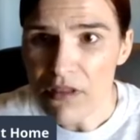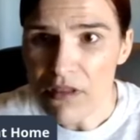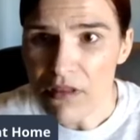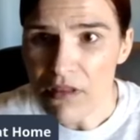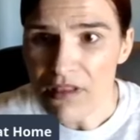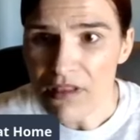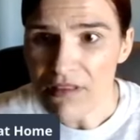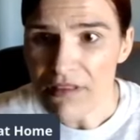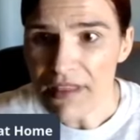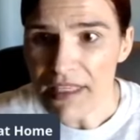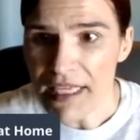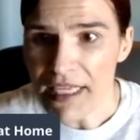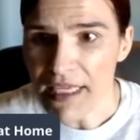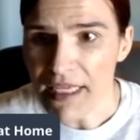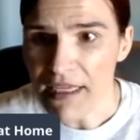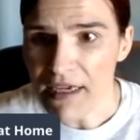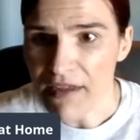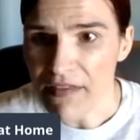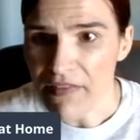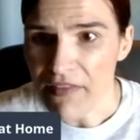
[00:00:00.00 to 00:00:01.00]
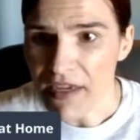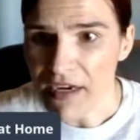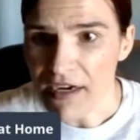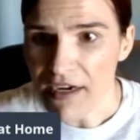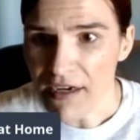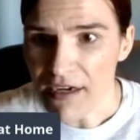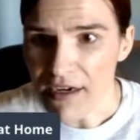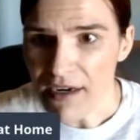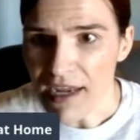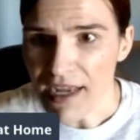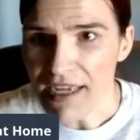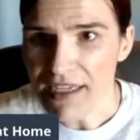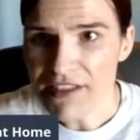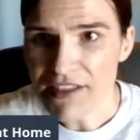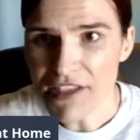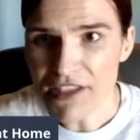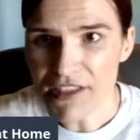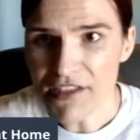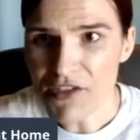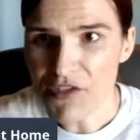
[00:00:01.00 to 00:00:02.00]
link on there. I had
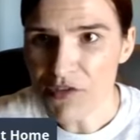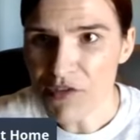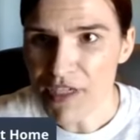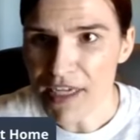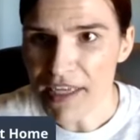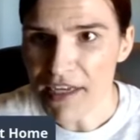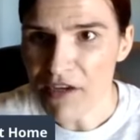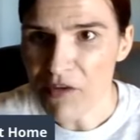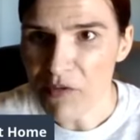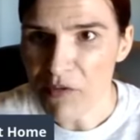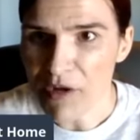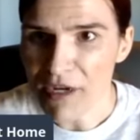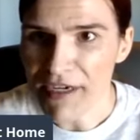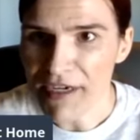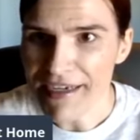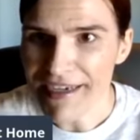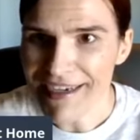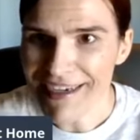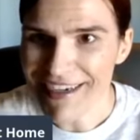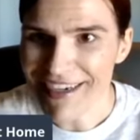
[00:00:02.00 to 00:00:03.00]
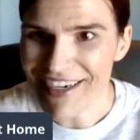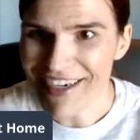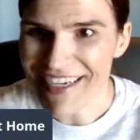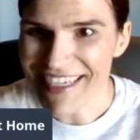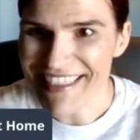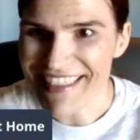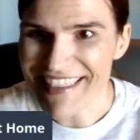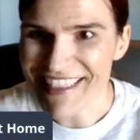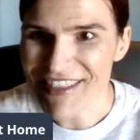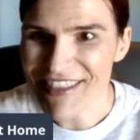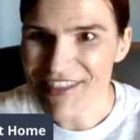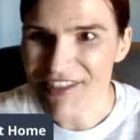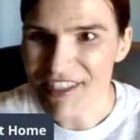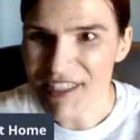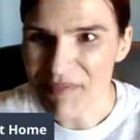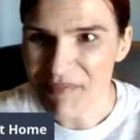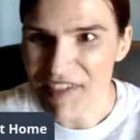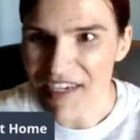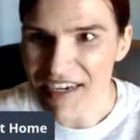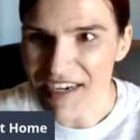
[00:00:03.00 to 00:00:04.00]
just created one here in
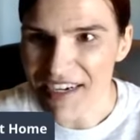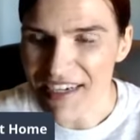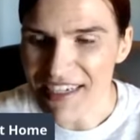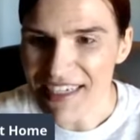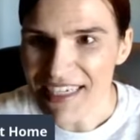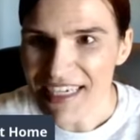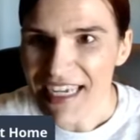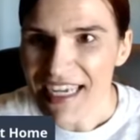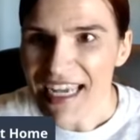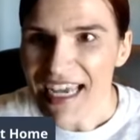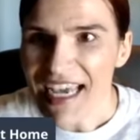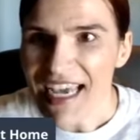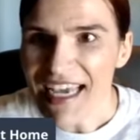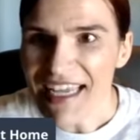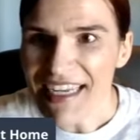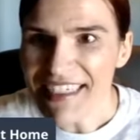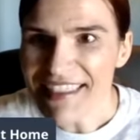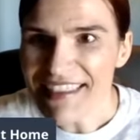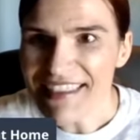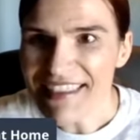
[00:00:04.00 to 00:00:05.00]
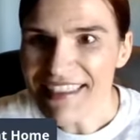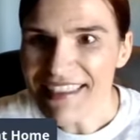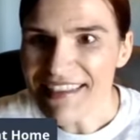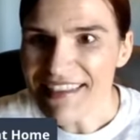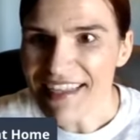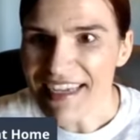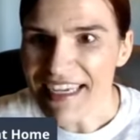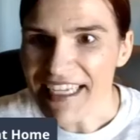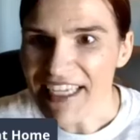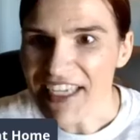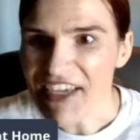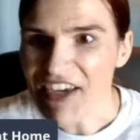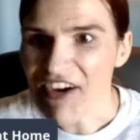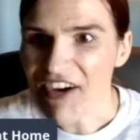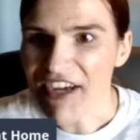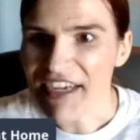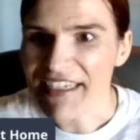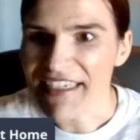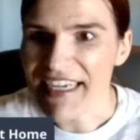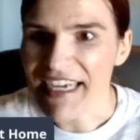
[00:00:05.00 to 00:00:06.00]
StreamYard, and it's like
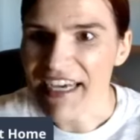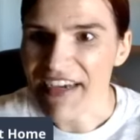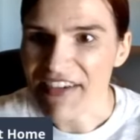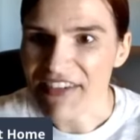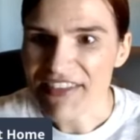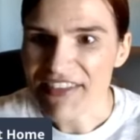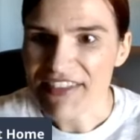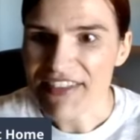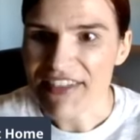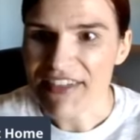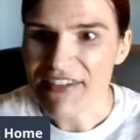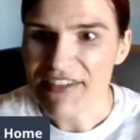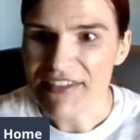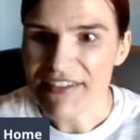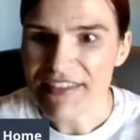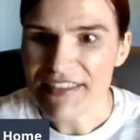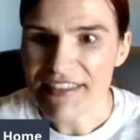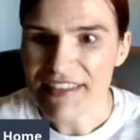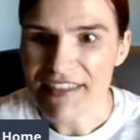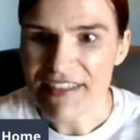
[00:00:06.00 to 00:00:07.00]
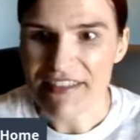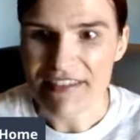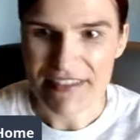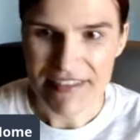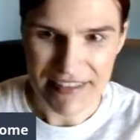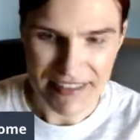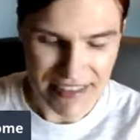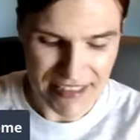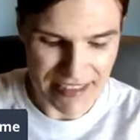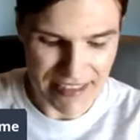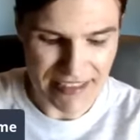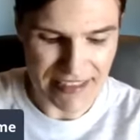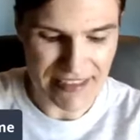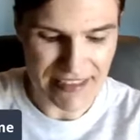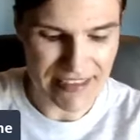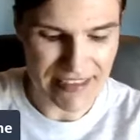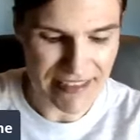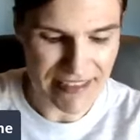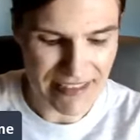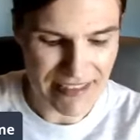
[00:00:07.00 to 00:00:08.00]
gone now. So, just
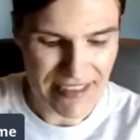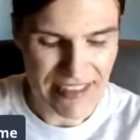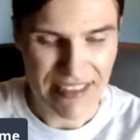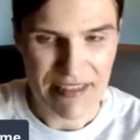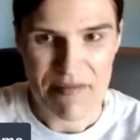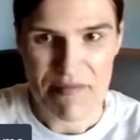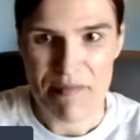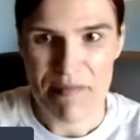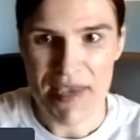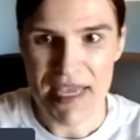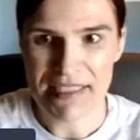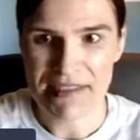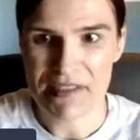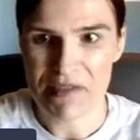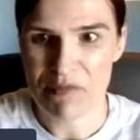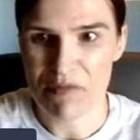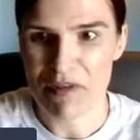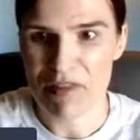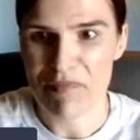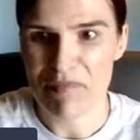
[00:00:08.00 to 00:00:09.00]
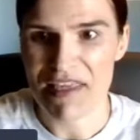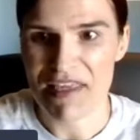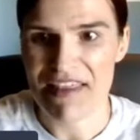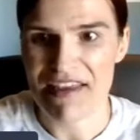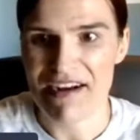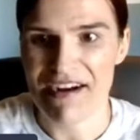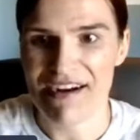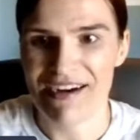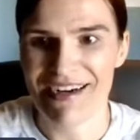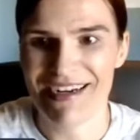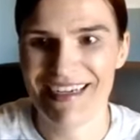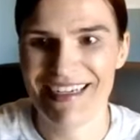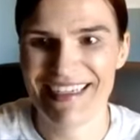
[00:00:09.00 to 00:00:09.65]
messing with me there.